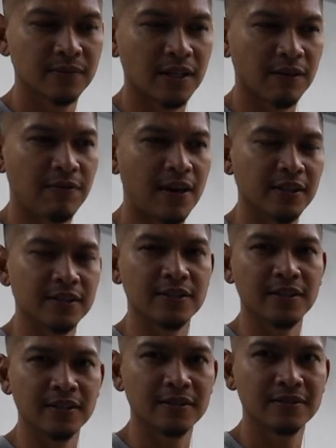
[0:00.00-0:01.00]
I found a
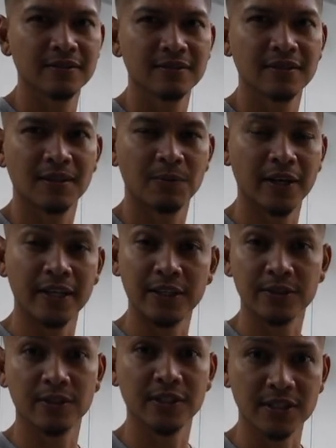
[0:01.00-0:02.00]
deal about an
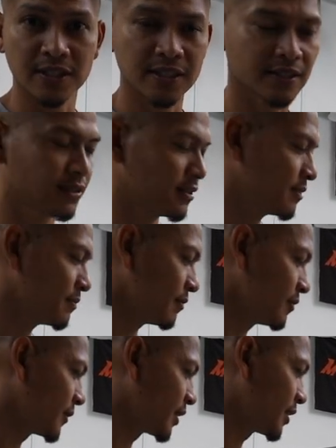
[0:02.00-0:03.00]
E36,
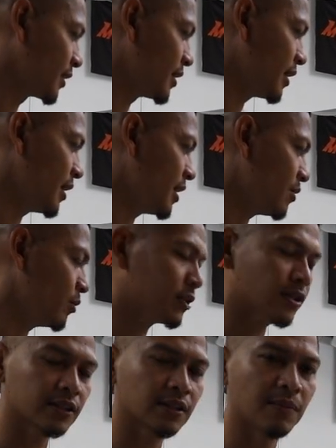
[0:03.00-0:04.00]
and we
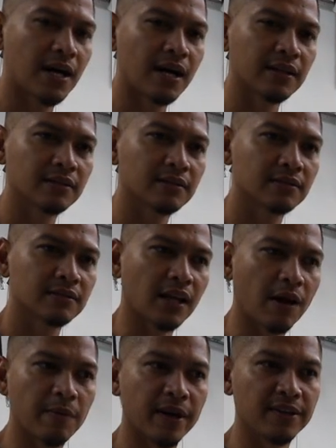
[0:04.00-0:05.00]
talked about
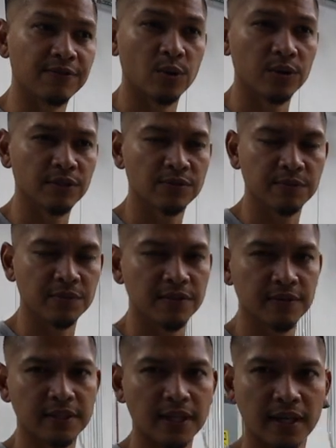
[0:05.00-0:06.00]
everybody voted for
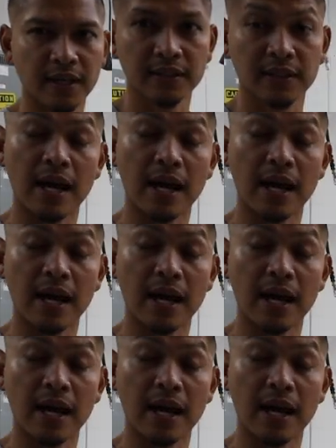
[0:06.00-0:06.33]
B58.